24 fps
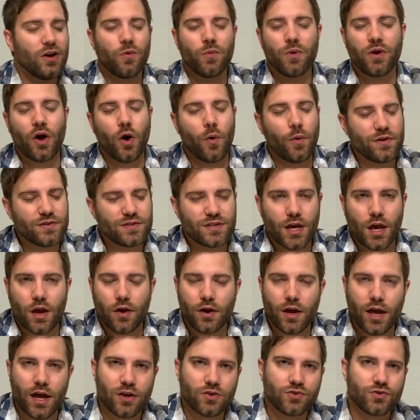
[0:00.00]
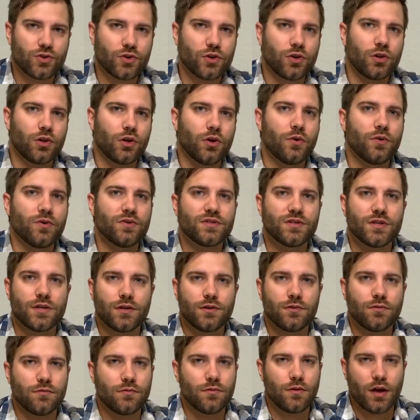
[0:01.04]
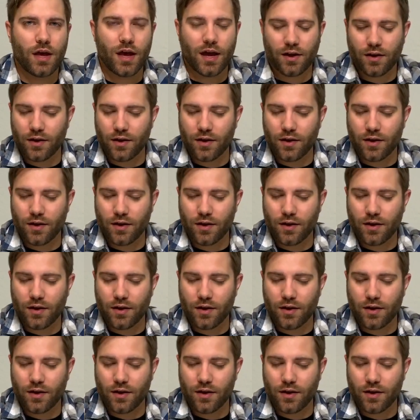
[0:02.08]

we always carry extra clothes and